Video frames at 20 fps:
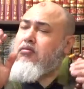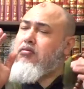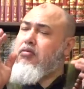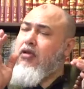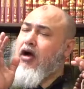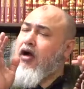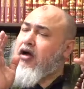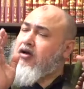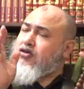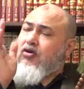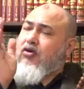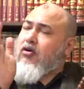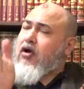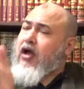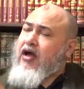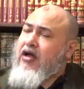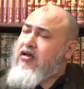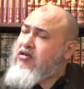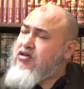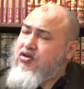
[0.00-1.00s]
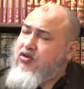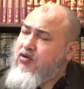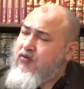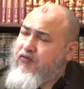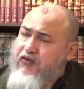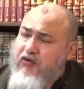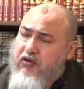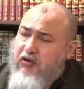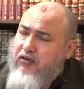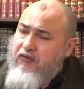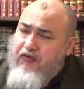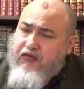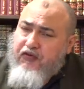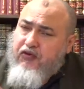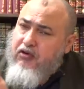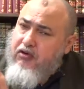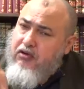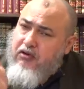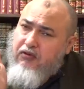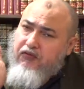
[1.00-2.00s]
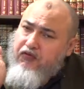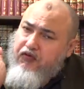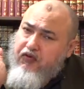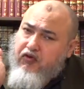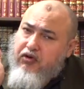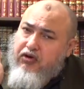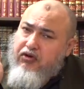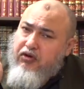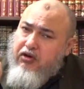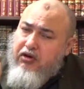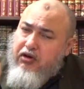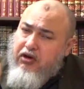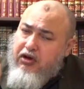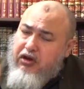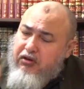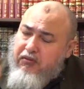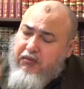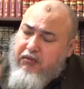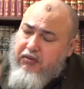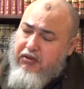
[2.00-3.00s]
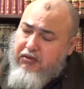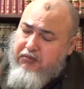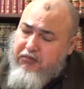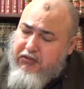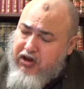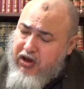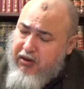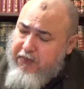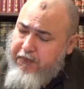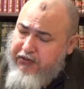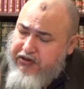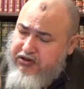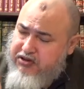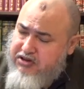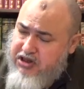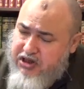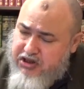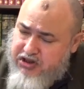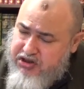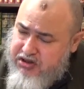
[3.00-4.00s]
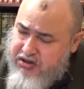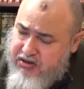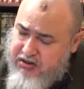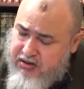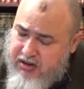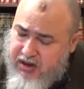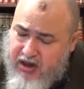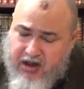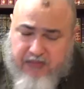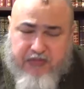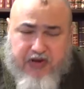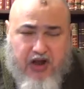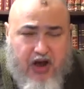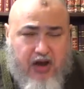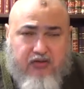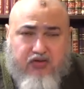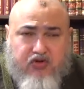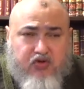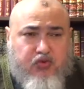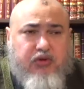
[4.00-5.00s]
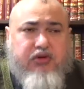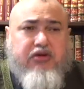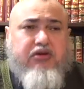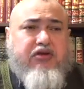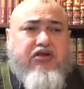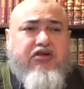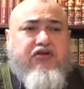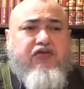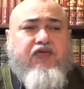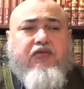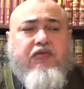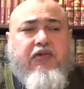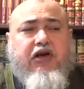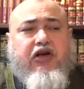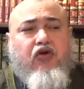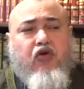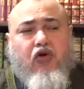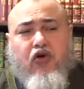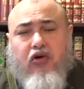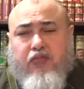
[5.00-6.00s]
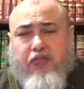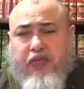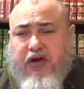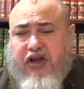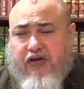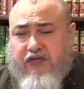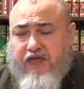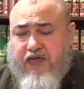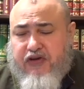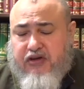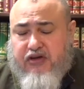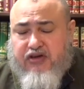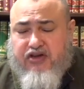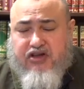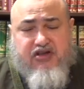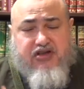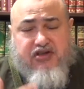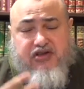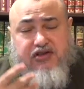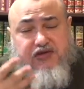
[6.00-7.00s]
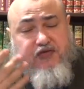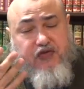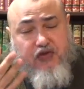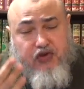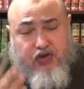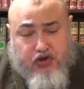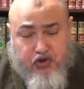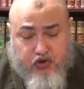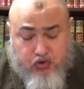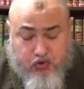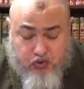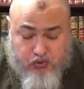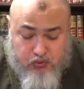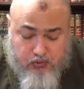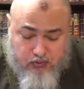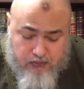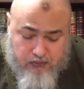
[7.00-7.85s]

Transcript: I don't ask you for a compensation. I'm not doing this for my own benefit. This is for you.